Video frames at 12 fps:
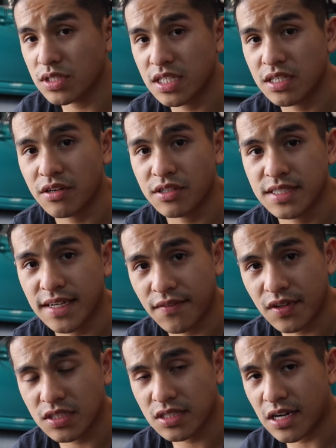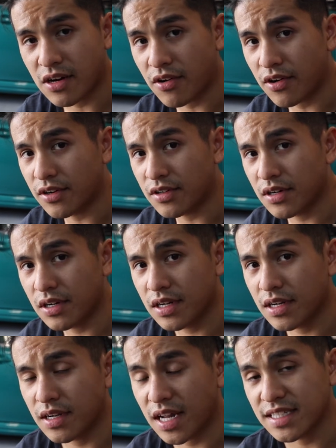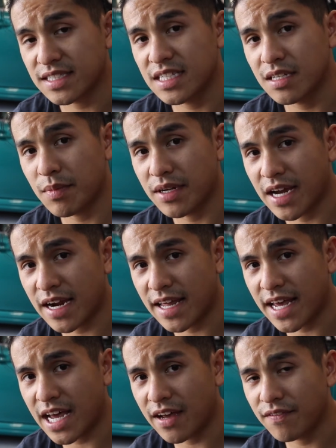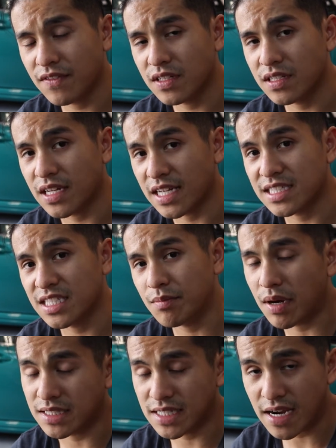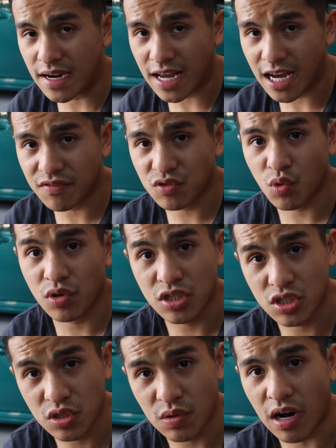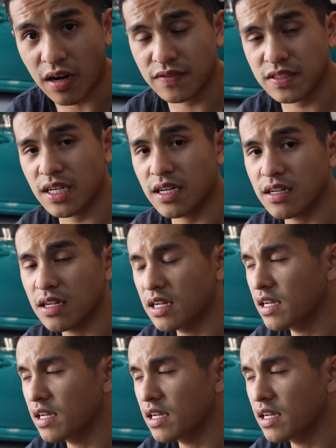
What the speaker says: T37s that are 19 by 9.5, 19 by 10.5, 22 offset.